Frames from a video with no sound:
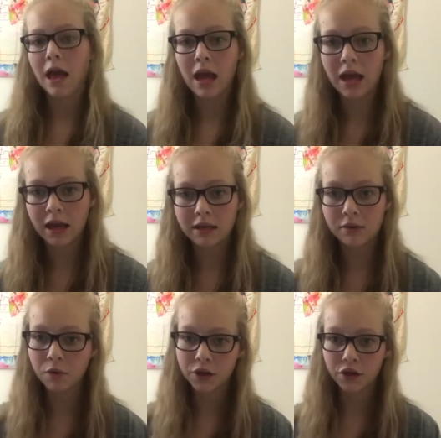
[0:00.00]
And
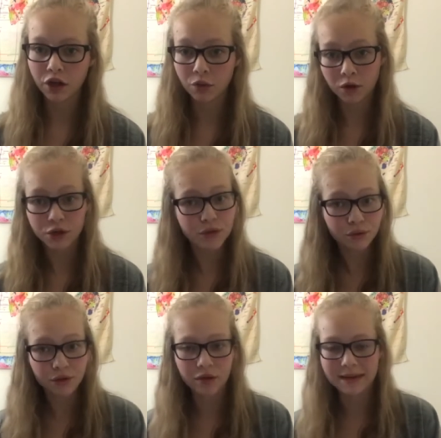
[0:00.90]
what you're going to want to do
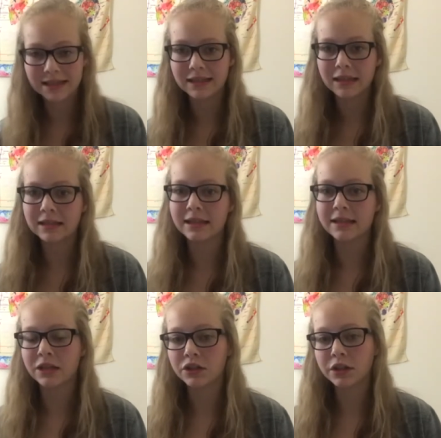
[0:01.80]
with your mentee is
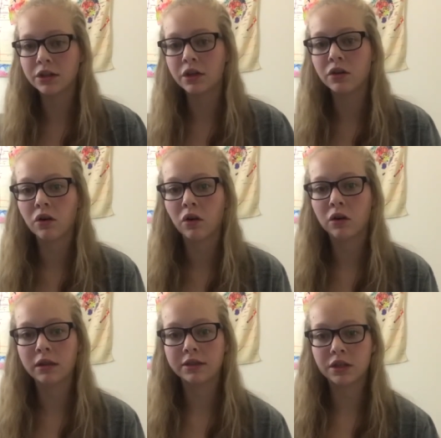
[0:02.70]
essentially your
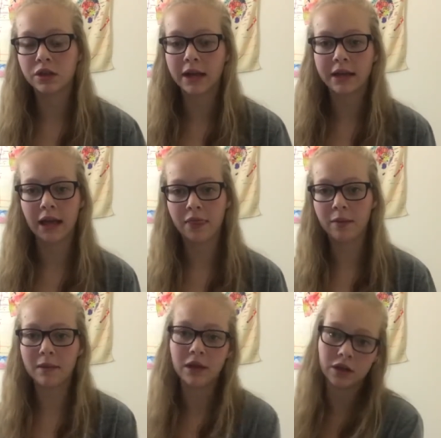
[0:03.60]
goal is to try to get
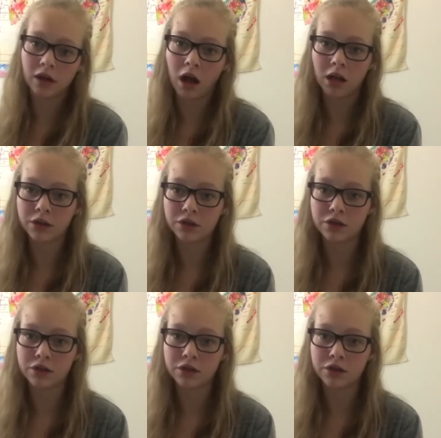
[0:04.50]
them into college.